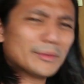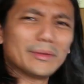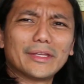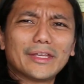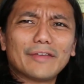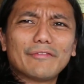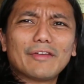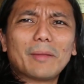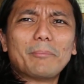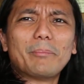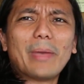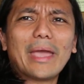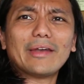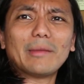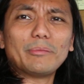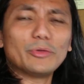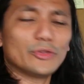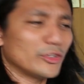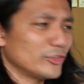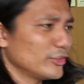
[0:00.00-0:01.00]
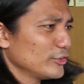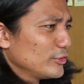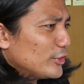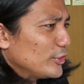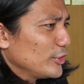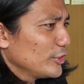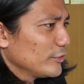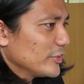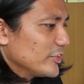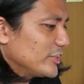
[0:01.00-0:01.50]
giving a bad reputation to
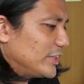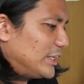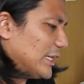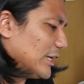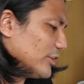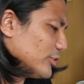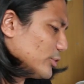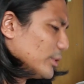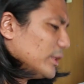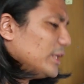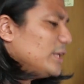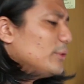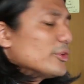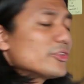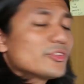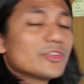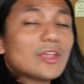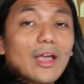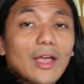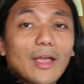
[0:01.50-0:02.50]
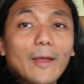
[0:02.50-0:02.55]
the university lah. So he was